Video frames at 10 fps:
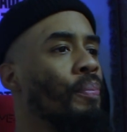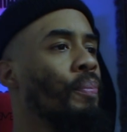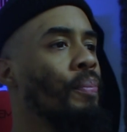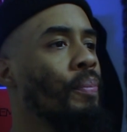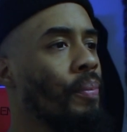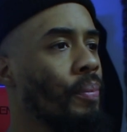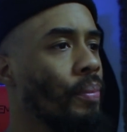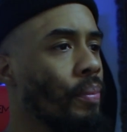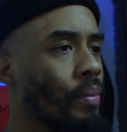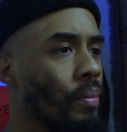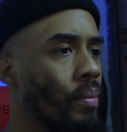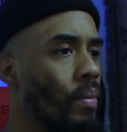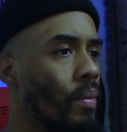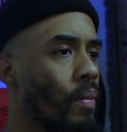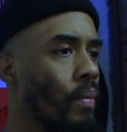
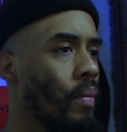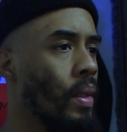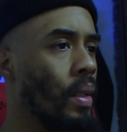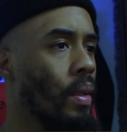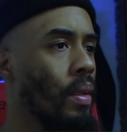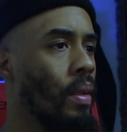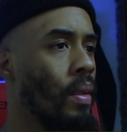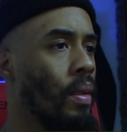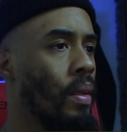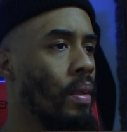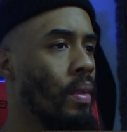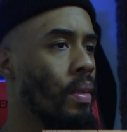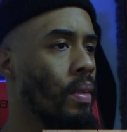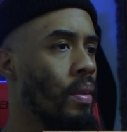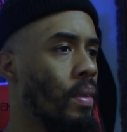
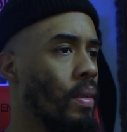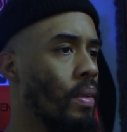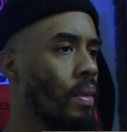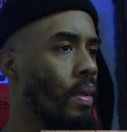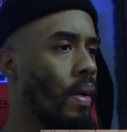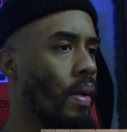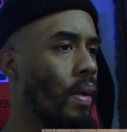[no speech]